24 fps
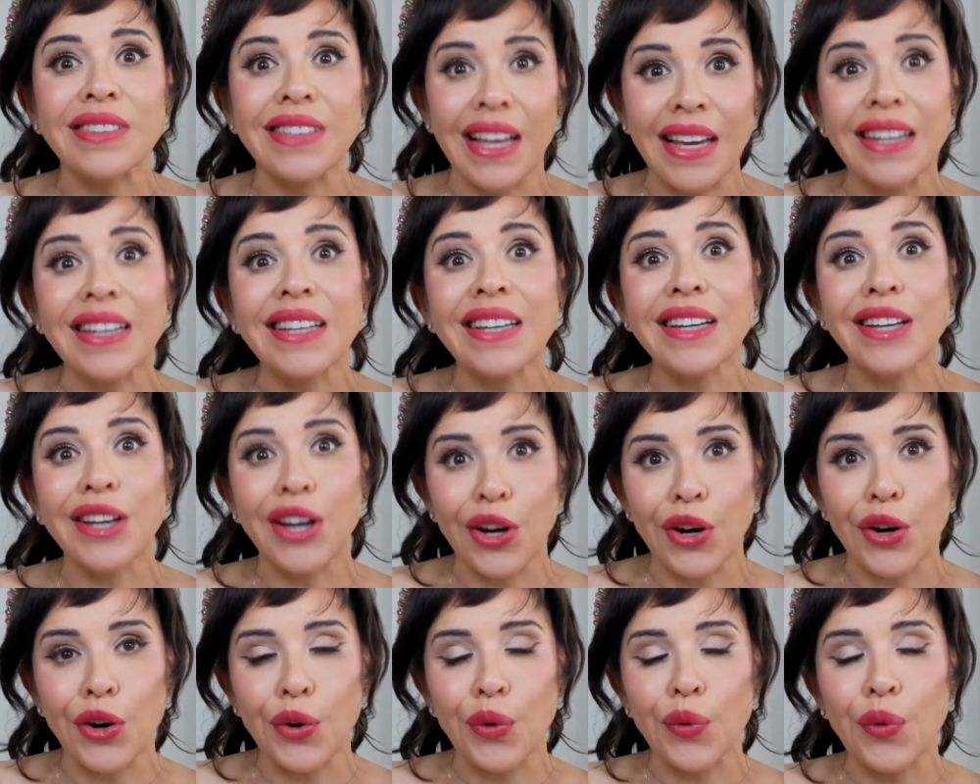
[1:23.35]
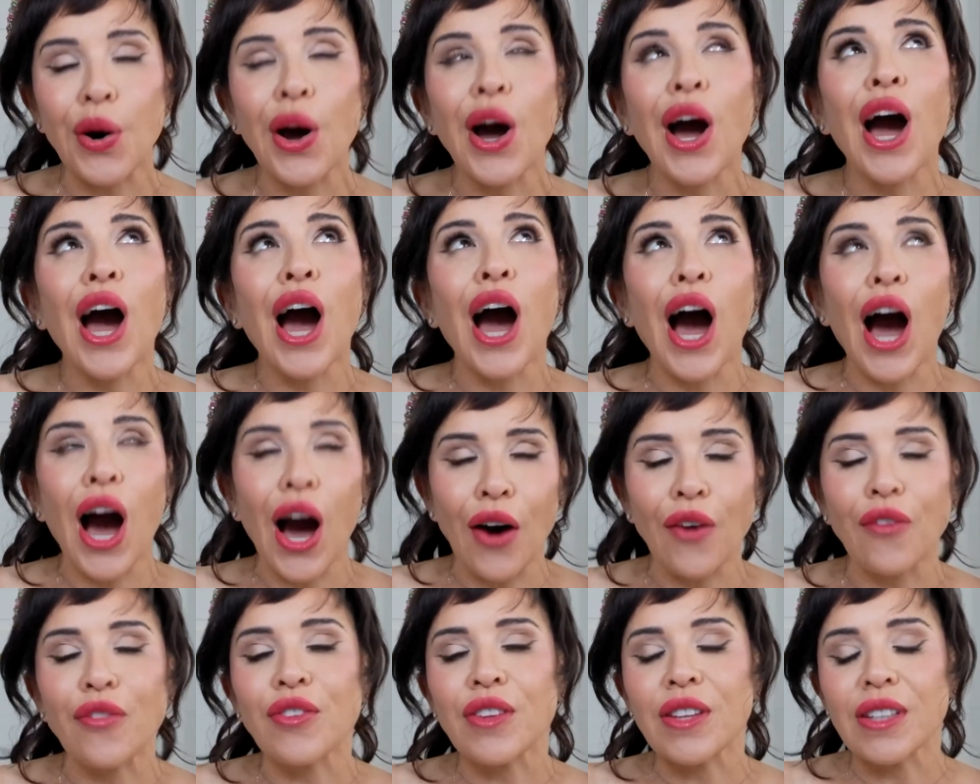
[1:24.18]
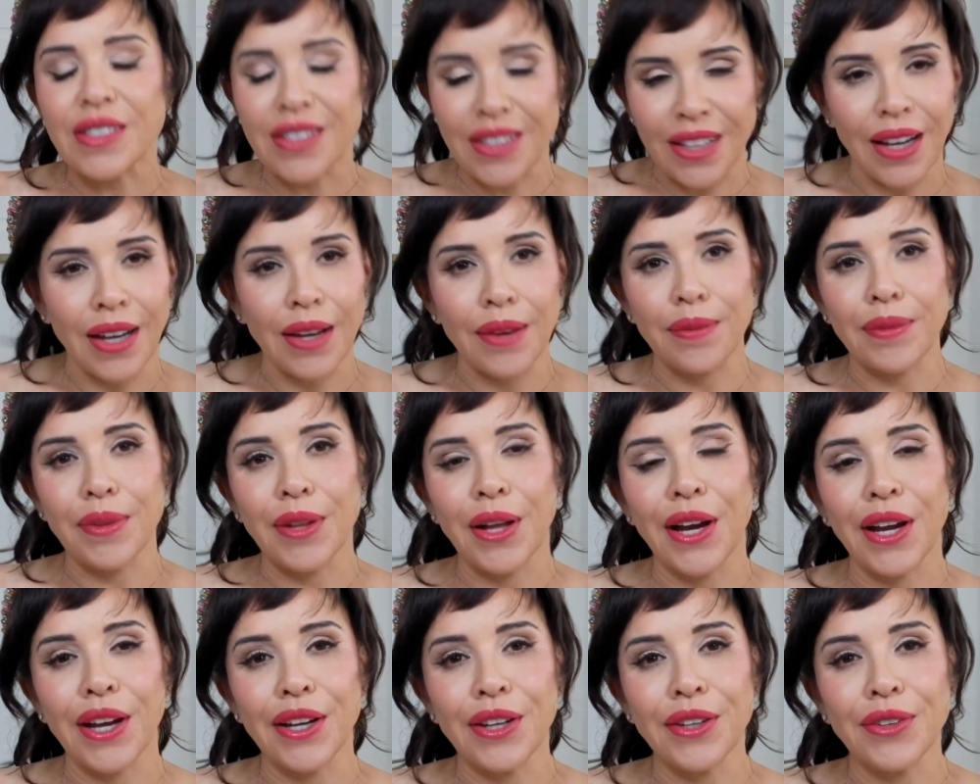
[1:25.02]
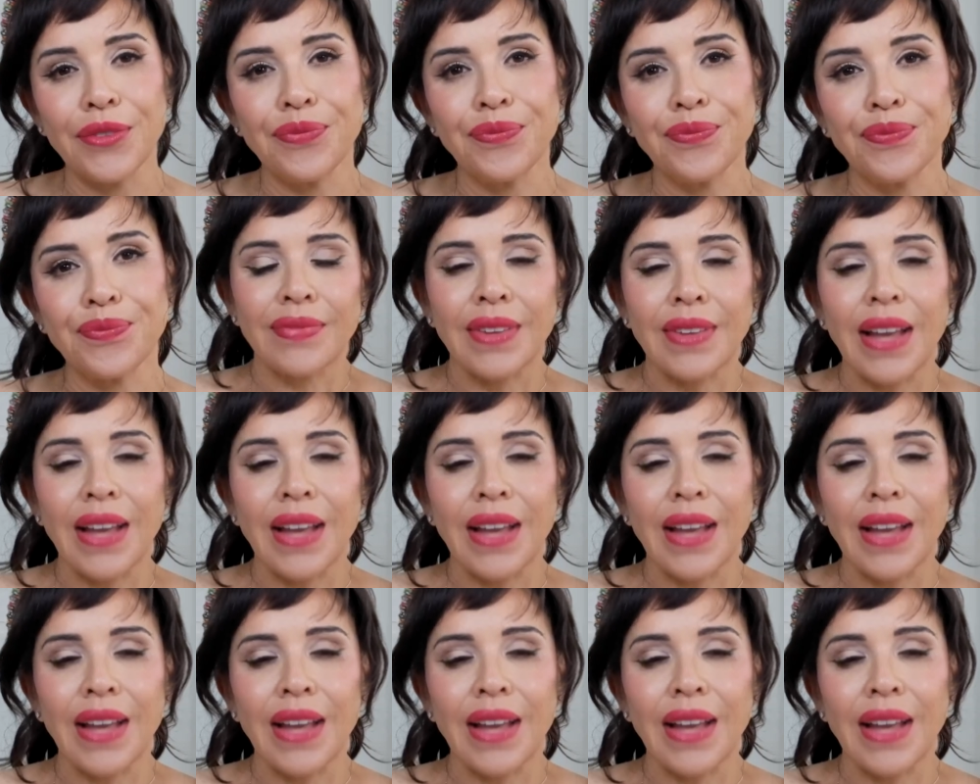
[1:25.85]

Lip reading: letting go of the timeline.